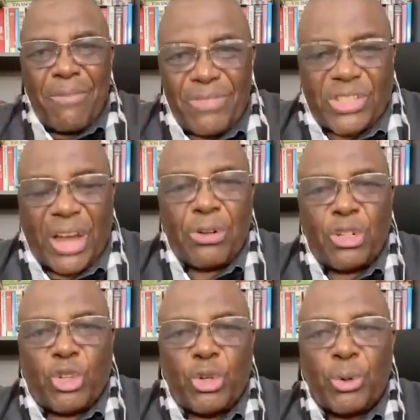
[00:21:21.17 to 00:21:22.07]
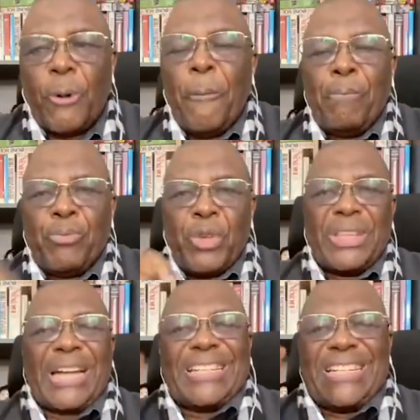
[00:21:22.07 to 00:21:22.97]
sound to you
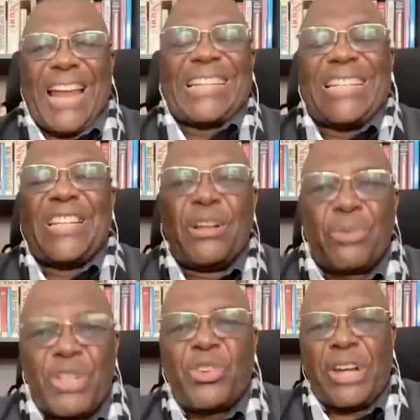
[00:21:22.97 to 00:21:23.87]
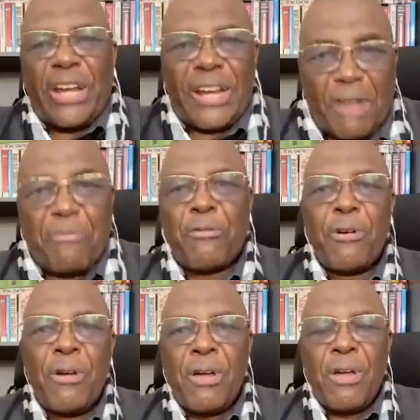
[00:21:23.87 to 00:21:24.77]
that that is a reason enough
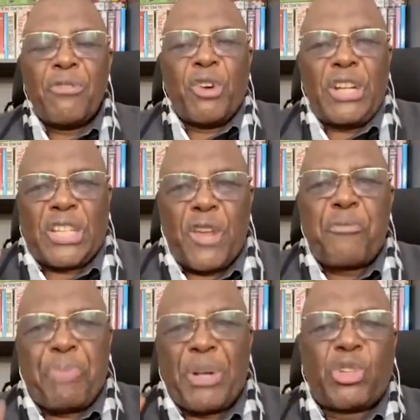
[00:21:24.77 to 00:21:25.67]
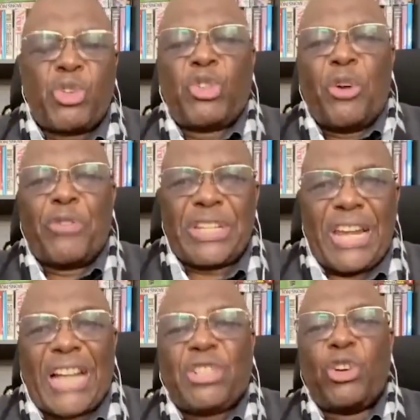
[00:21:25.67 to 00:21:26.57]
for the chief prosecutor of
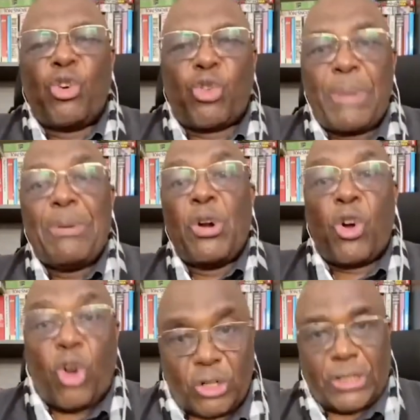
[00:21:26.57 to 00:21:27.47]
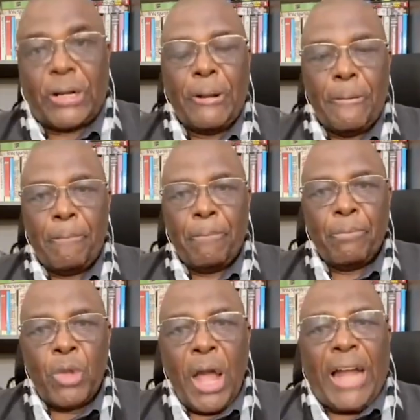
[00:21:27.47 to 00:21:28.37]
International Criminal Court?
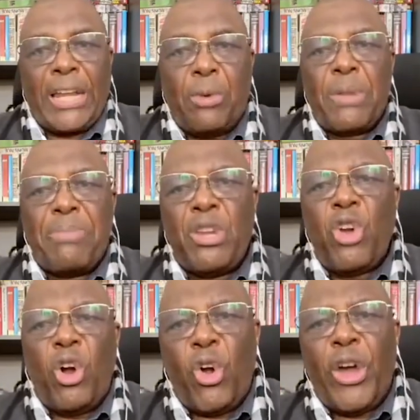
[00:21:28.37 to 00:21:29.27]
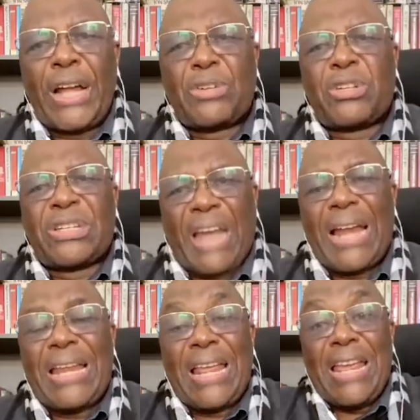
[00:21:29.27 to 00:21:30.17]
And there will be no lawyer to
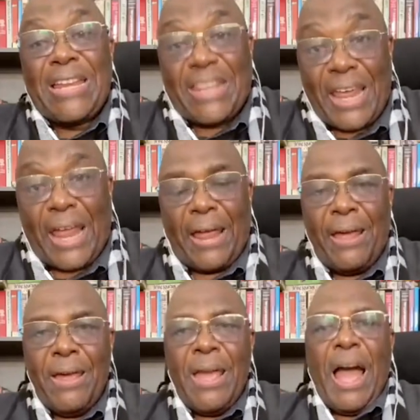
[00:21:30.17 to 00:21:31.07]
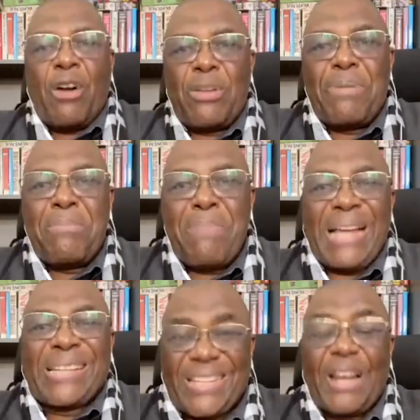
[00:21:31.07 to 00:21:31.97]
stand in there. I will be
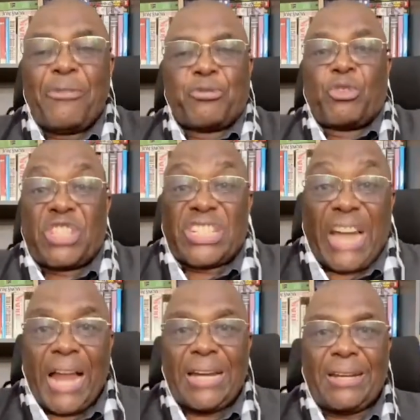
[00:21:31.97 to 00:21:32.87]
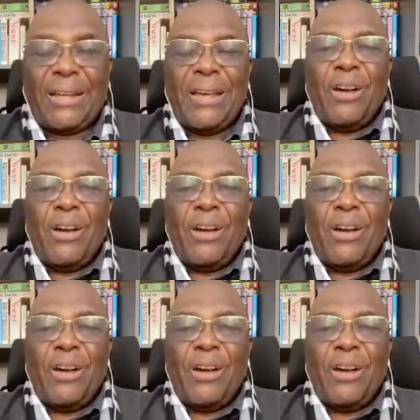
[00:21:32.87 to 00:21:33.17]
myself to stand